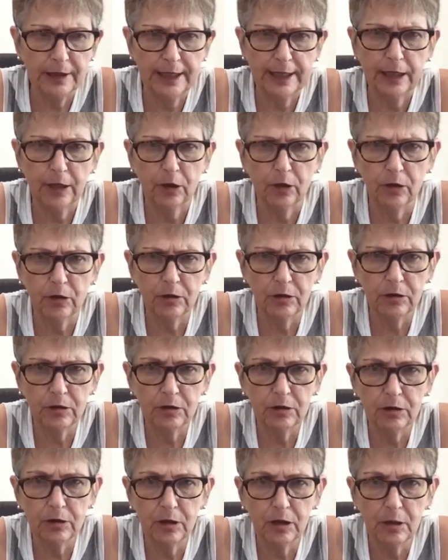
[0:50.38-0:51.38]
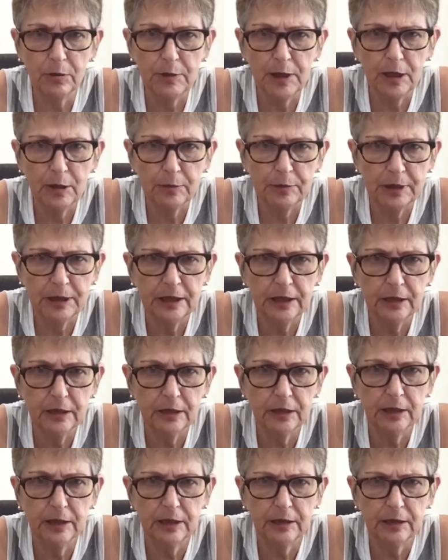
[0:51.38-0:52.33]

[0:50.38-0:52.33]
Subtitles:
care about me,